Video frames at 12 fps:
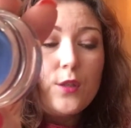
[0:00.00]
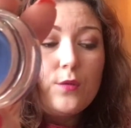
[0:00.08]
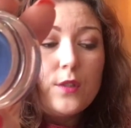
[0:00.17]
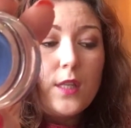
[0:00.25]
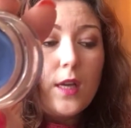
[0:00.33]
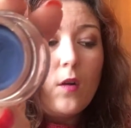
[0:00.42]

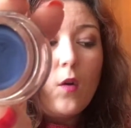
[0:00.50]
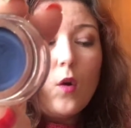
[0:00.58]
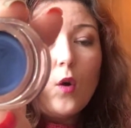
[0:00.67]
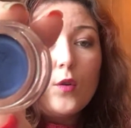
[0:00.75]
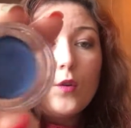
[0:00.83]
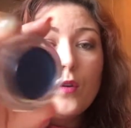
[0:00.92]
used it
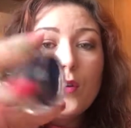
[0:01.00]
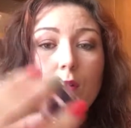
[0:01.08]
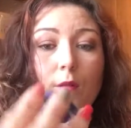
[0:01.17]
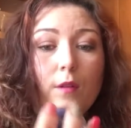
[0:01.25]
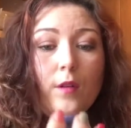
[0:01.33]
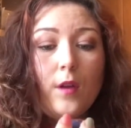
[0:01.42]
on
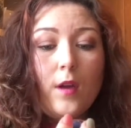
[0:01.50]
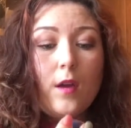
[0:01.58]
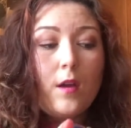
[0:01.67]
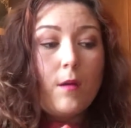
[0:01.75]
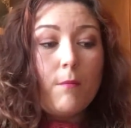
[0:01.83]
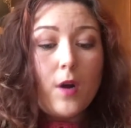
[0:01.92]

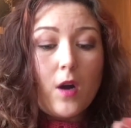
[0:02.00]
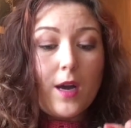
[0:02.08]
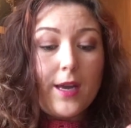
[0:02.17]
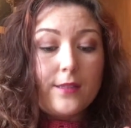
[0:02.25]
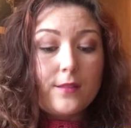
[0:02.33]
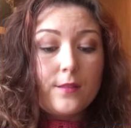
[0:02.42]
my
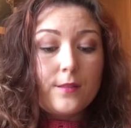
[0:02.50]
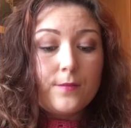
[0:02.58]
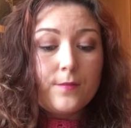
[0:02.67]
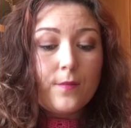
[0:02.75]
eyes.